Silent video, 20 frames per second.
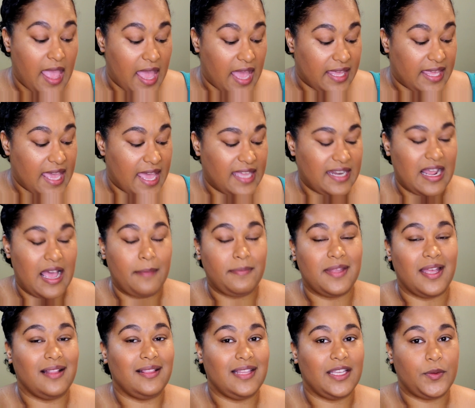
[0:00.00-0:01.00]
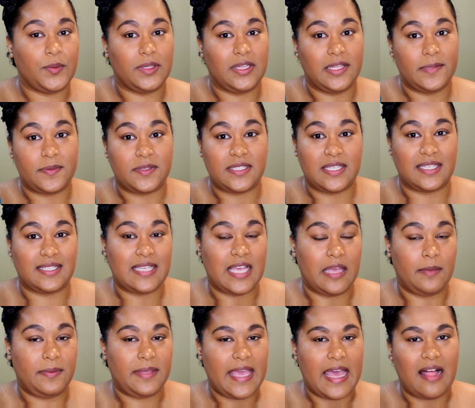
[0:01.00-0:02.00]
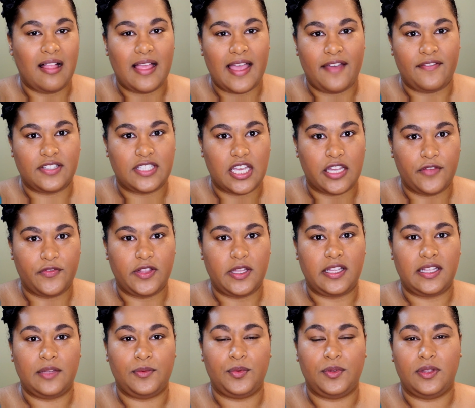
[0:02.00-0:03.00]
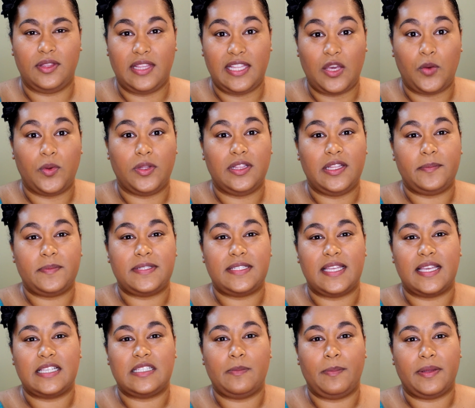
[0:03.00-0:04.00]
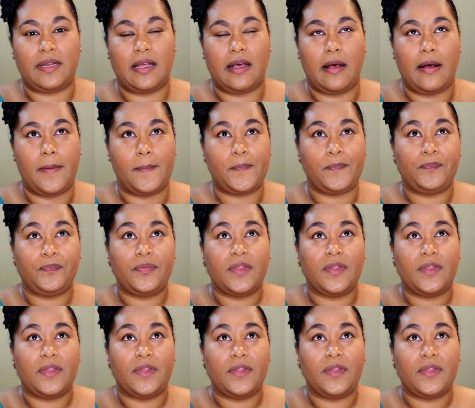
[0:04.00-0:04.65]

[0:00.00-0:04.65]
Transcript: Again, I'm not a liquid lipstick type gal. I have a ton of liquid, liquid lipsticks, but um,